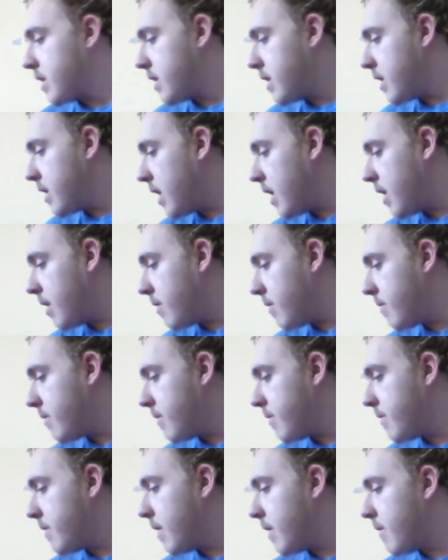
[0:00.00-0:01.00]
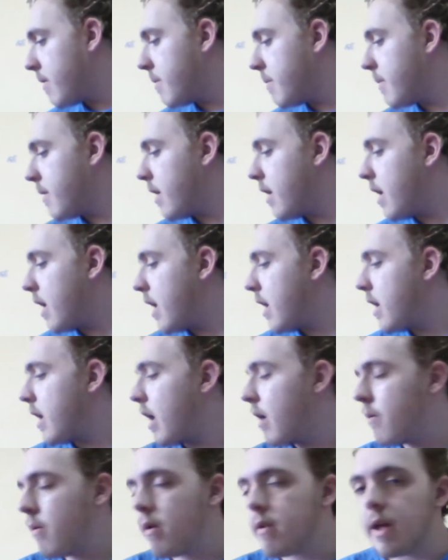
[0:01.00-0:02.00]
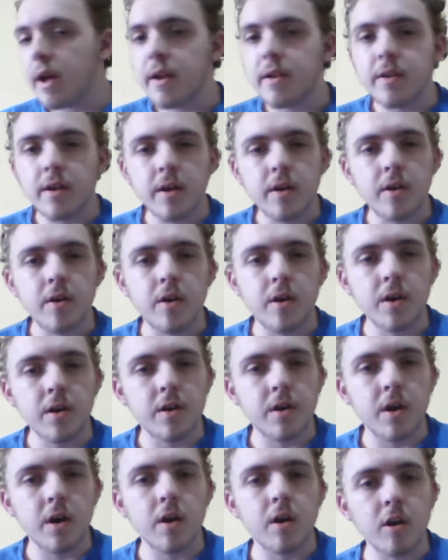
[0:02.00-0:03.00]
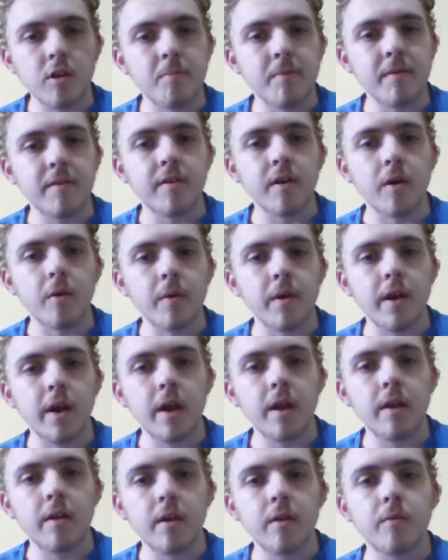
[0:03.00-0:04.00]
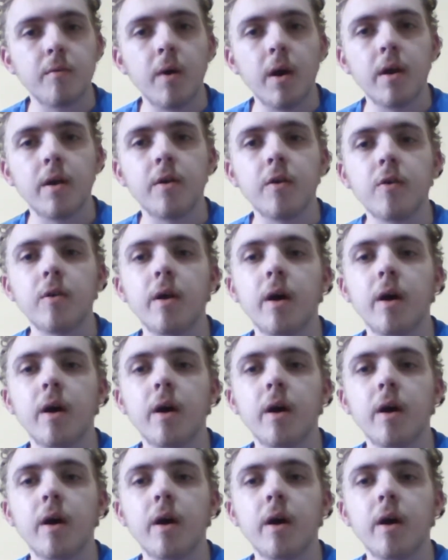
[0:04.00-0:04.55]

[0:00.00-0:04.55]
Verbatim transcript: Now, no, I'm, I quite like The C C Cosby Show. It, it, it's quite good.